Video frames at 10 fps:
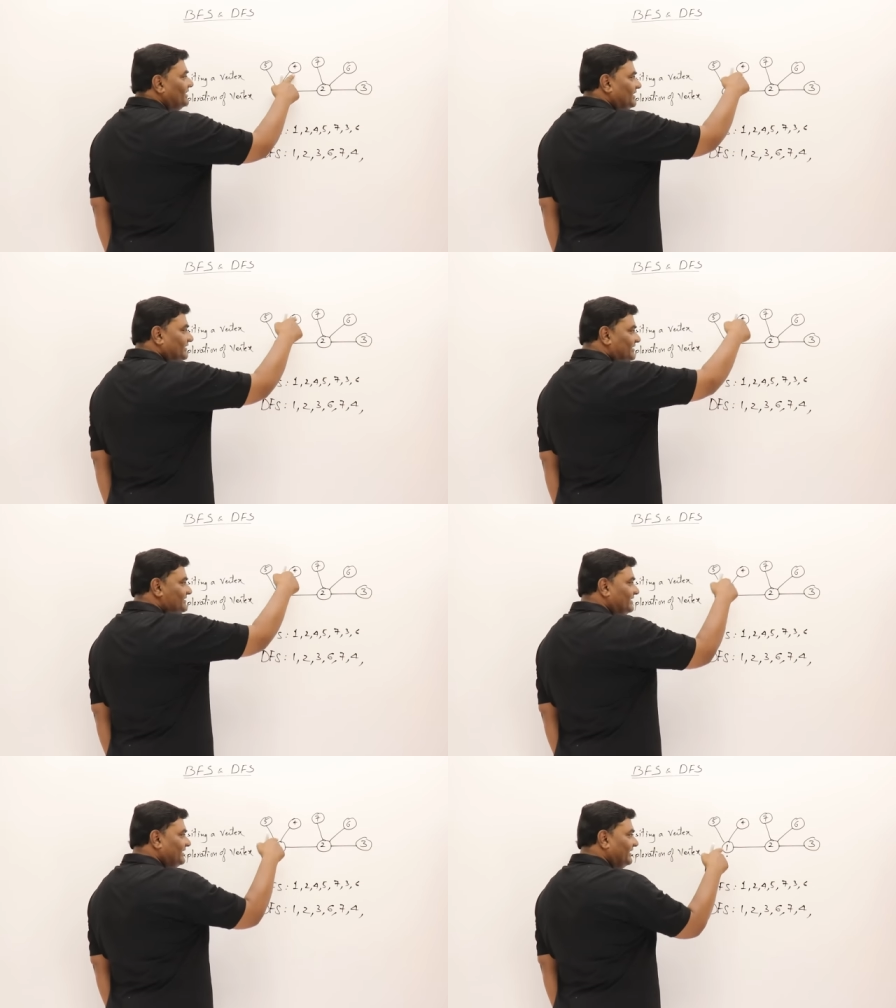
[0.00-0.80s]
There is
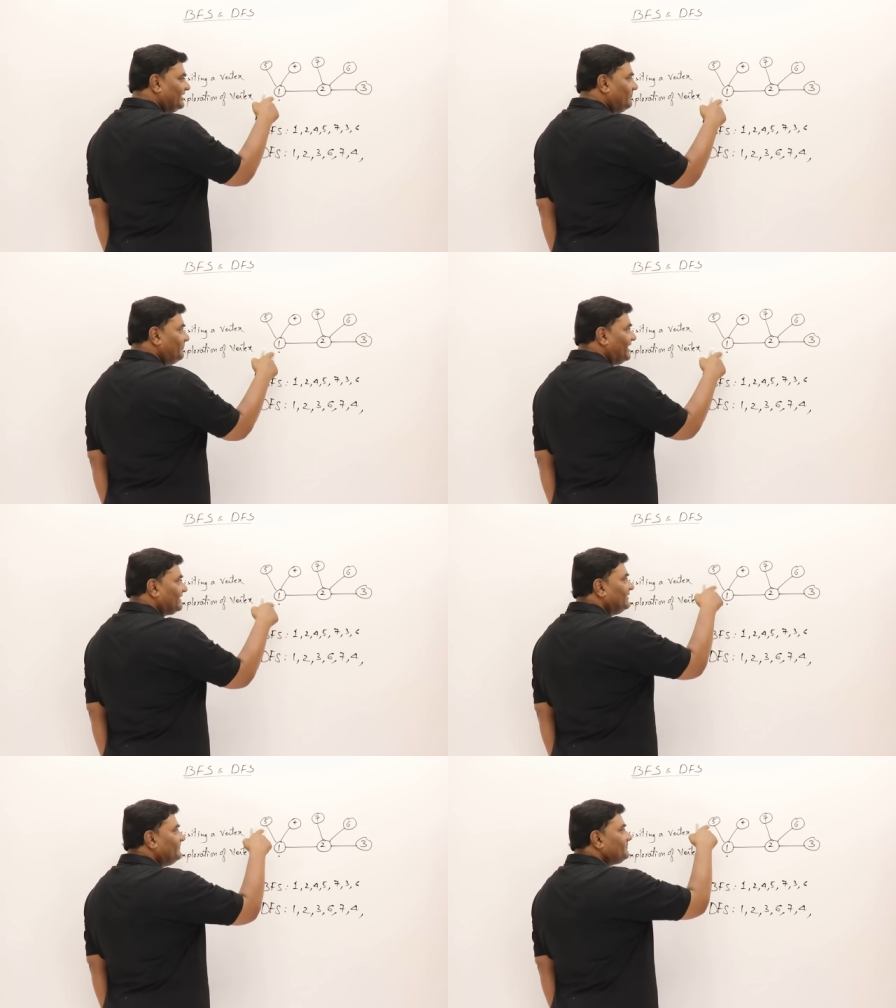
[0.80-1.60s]
nothing, come
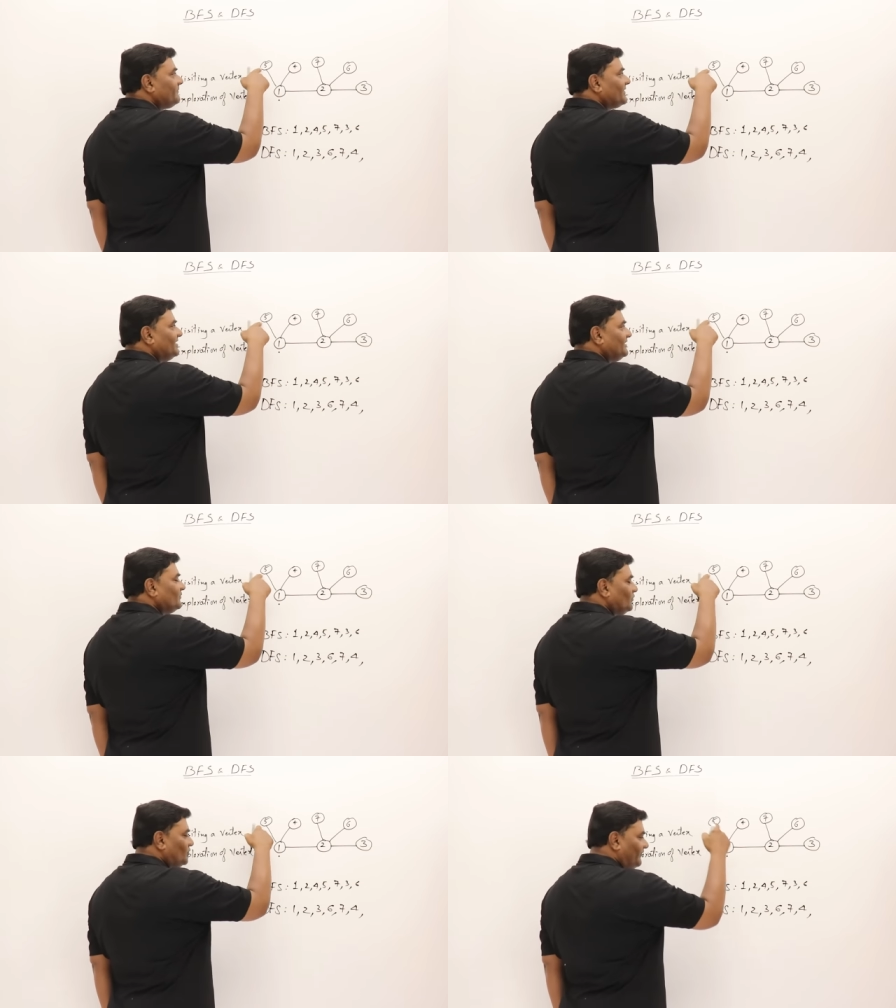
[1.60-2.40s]
back. Then go to